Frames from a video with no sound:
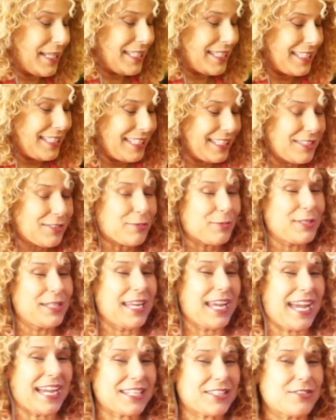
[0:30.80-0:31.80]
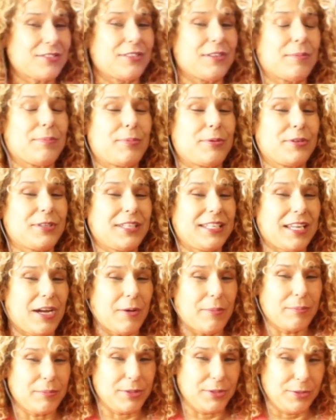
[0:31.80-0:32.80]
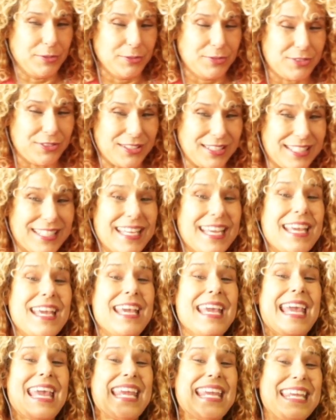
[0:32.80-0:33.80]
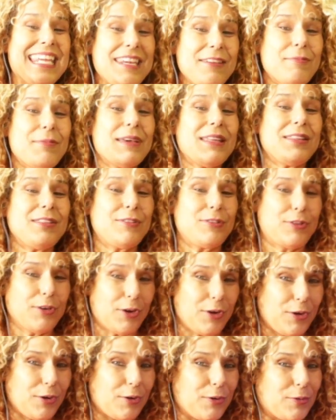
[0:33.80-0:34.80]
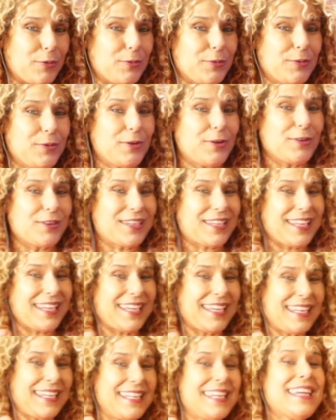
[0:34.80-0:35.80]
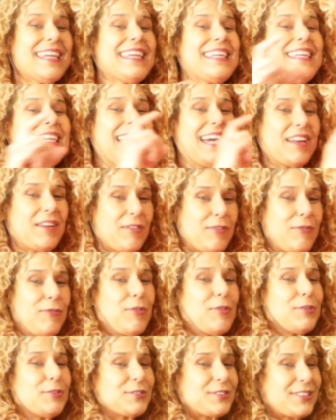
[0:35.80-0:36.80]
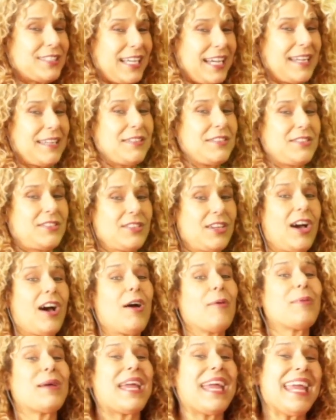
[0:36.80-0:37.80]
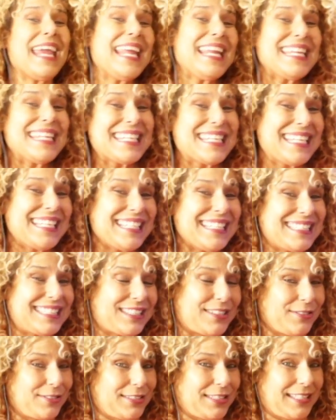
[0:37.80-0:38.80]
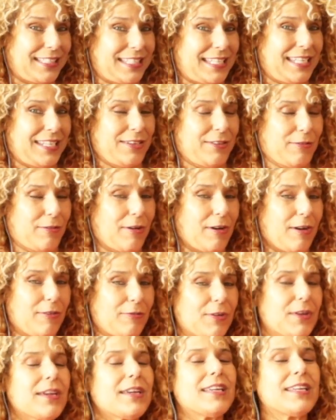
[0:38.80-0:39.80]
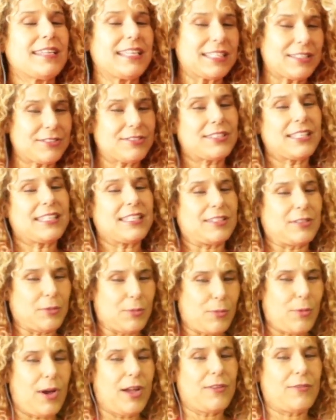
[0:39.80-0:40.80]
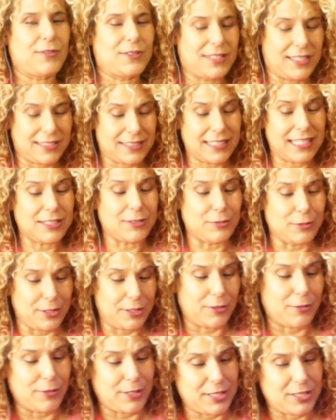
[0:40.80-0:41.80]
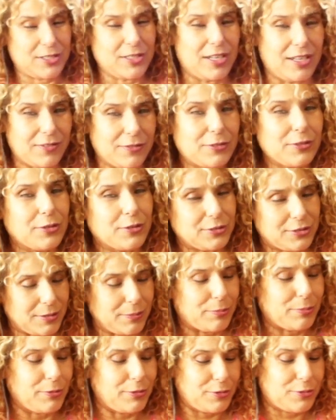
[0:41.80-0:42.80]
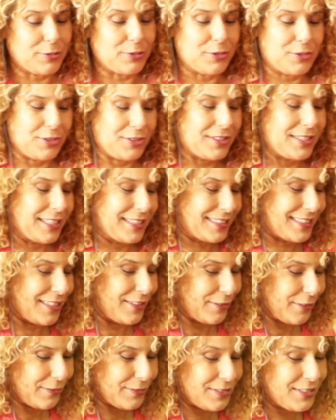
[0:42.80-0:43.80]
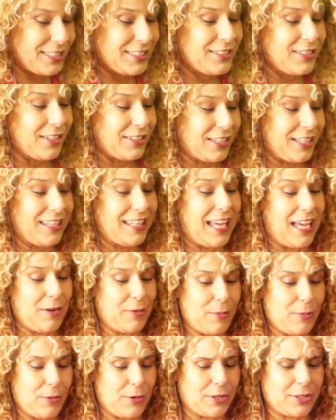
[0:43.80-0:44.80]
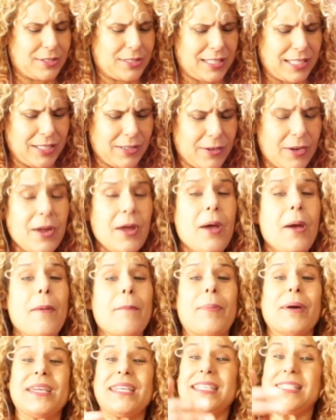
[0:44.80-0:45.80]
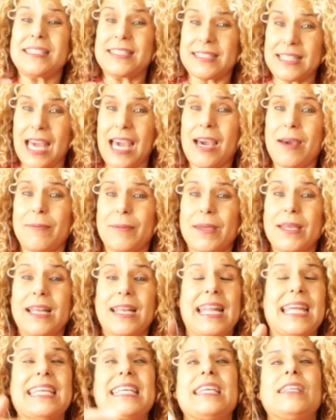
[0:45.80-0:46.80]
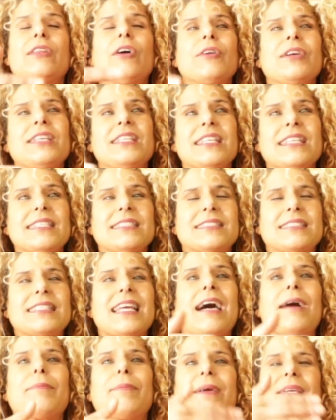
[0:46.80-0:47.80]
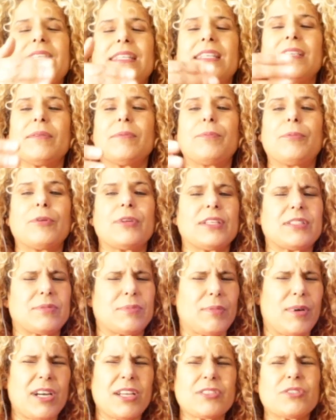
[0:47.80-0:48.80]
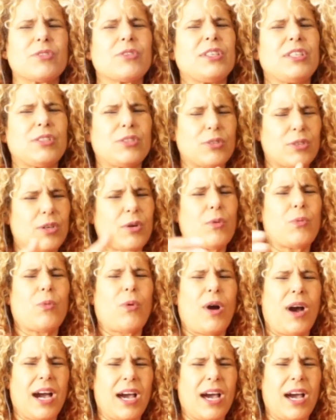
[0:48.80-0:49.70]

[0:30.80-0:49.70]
making his reaction and putting out music. Even though, okay, he had a full-time job and kids to take care of. Not to say that the wife is not doing a great job, too, because I'm pretty sure she's done a lot of work there. But he stopped. Like, no, he didn't stop, but he didn't put as much, or he took a